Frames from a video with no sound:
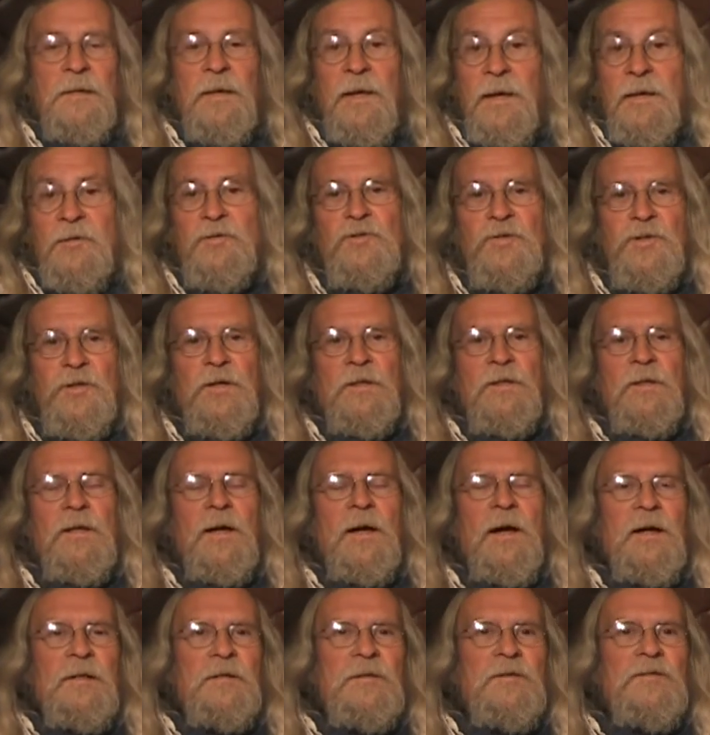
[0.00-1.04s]
kitchen
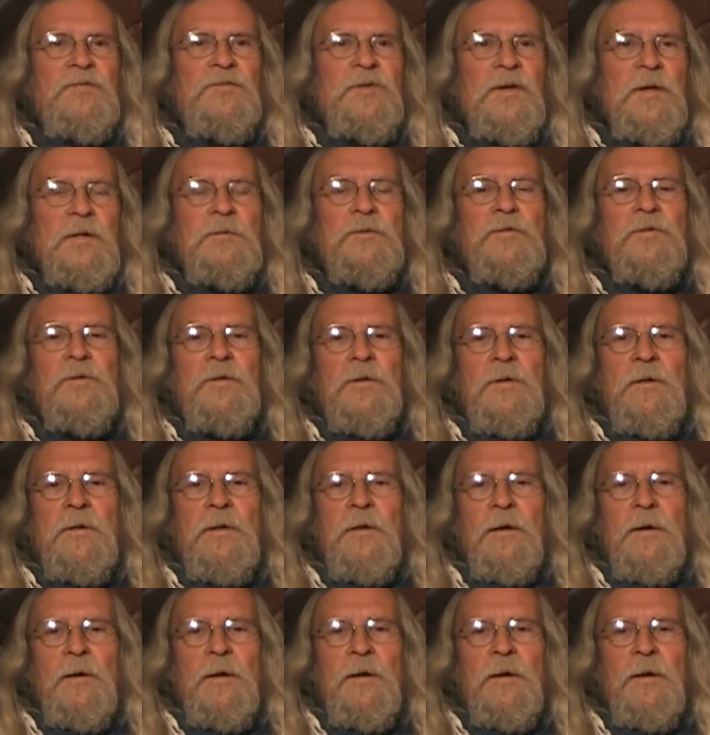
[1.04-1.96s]
at the center